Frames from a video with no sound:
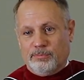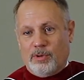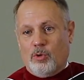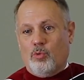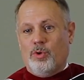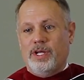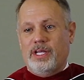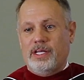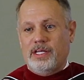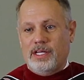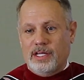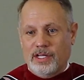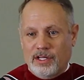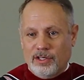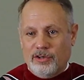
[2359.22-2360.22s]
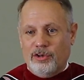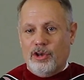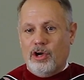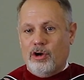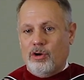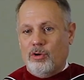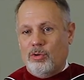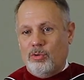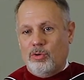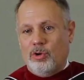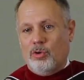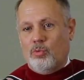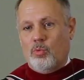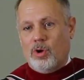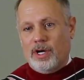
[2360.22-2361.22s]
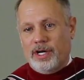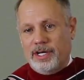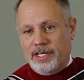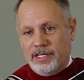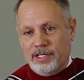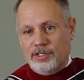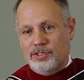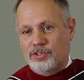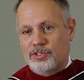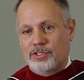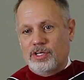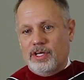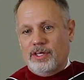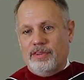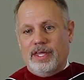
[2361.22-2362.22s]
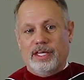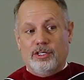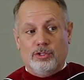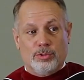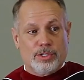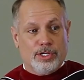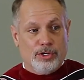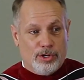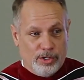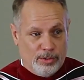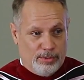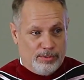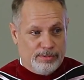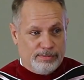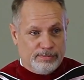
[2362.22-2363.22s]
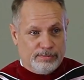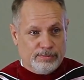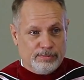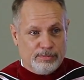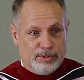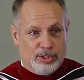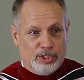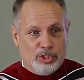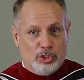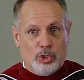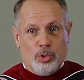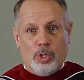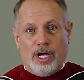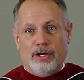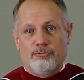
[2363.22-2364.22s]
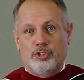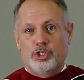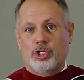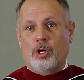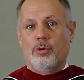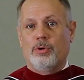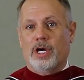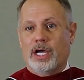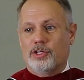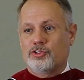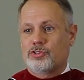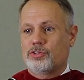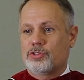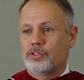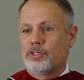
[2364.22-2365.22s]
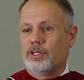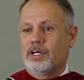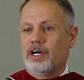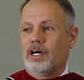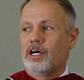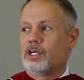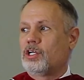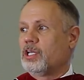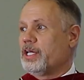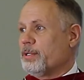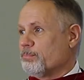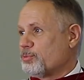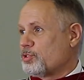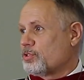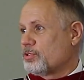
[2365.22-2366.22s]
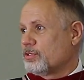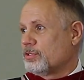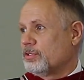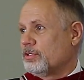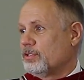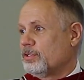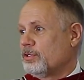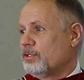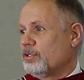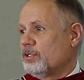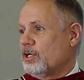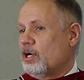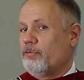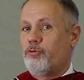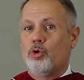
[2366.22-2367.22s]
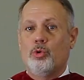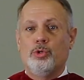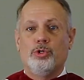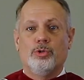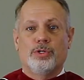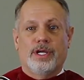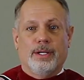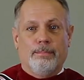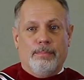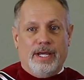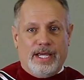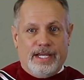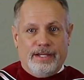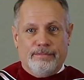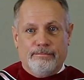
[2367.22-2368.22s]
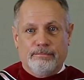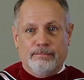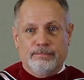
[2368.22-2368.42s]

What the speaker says: But we know what it is that you can do. You have shown us a glimpse of who you can be.